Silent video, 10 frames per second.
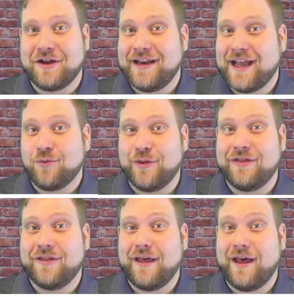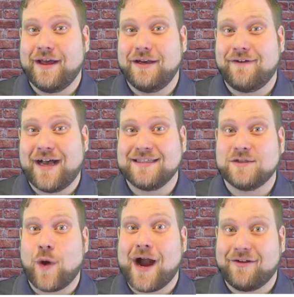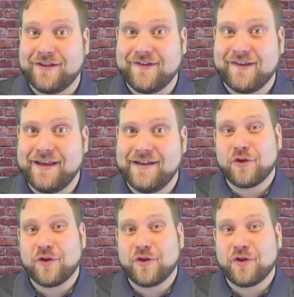connect with devices wirelessly.